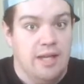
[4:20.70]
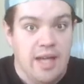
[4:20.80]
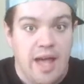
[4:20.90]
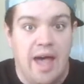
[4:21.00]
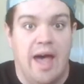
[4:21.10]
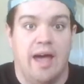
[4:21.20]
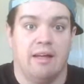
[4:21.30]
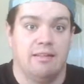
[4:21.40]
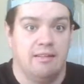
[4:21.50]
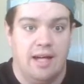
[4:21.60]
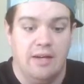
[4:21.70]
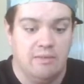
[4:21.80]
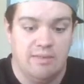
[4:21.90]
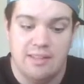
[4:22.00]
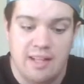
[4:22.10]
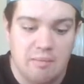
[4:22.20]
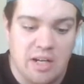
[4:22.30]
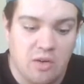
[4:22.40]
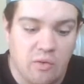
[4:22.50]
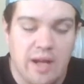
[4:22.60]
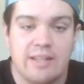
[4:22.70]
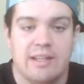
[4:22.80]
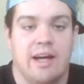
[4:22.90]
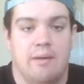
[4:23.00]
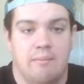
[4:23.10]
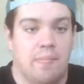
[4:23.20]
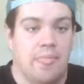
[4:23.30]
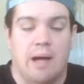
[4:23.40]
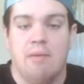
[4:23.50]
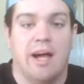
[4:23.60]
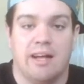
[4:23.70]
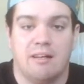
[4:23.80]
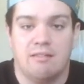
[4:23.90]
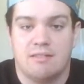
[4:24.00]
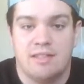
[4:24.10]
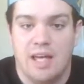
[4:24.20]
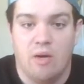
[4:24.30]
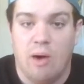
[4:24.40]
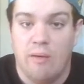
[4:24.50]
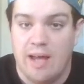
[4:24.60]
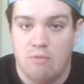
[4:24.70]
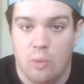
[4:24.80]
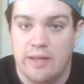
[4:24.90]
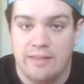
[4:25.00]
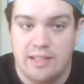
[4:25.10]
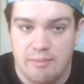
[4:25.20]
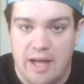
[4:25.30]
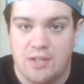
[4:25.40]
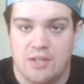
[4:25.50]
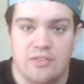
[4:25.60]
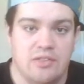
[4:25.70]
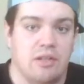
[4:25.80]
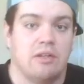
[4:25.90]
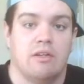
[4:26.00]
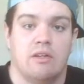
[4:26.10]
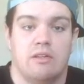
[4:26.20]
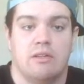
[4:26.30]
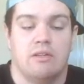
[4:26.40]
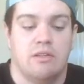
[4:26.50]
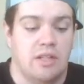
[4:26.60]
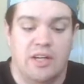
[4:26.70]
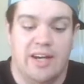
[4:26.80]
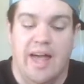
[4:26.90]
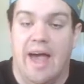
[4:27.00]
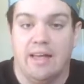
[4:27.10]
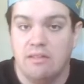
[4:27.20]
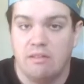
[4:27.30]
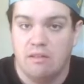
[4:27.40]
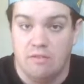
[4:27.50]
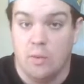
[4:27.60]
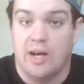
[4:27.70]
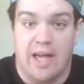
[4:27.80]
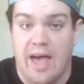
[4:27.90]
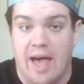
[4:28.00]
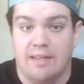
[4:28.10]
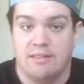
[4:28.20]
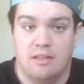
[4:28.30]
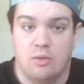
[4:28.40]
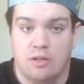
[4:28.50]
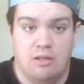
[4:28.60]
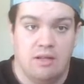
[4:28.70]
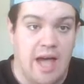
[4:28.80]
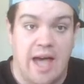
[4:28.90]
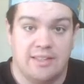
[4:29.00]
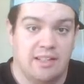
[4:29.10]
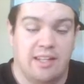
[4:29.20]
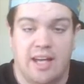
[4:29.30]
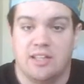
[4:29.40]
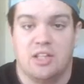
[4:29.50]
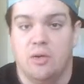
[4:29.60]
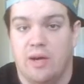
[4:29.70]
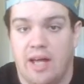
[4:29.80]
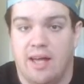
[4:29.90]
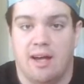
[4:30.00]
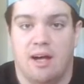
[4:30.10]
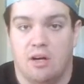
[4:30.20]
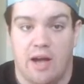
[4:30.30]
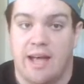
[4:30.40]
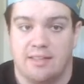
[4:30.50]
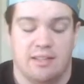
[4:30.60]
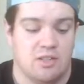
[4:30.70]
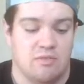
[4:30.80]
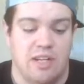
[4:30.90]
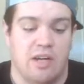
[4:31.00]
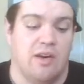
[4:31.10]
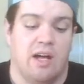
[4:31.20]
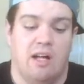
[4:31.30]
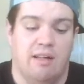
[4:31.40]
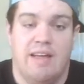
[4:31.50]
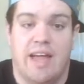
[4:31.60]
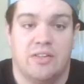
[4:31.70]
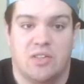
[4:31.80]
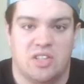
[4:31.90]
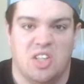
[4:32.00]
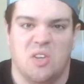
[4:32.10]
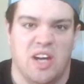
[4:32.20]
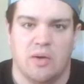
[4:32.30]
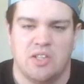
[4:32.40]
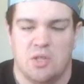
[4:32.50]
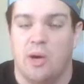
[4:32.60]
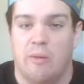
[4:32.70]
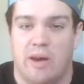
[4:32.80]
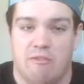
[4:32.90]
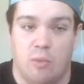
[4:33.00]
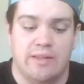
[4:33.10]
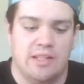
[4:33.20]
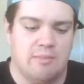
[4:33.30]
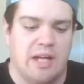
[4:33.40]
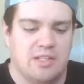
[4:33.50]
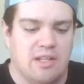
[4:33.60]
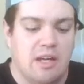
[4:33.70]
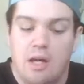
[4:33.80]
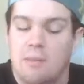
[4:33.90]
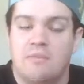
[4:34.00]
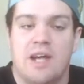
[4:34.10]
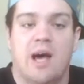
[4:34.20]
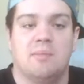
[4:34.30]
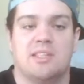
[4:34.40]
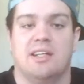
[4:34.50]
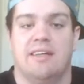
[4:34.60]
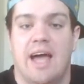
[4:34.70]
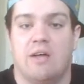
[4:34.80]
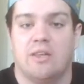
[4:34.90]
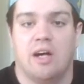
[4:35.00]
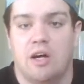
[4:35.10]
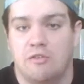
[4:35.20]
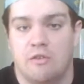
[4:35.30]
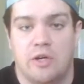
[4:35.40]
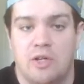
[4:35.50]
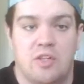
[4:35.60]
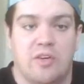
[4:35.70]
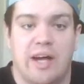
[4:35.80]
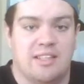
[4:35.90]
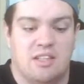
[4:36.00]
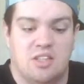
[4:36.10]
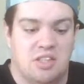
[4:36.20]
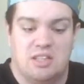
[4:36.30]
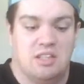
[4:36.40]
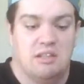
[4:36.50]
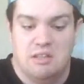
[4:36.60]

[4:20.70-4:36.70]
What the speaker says: yeah, I think that'd be a great time. I'm not going to say who I would have win these matches. You didn't ask. If you want to ask, you can ask in the next Q&A or ask on this video, and I'll answer it as a Q&A question who I would have win these matches. But for now, I'm just going to lay out the card for you, and you guys can just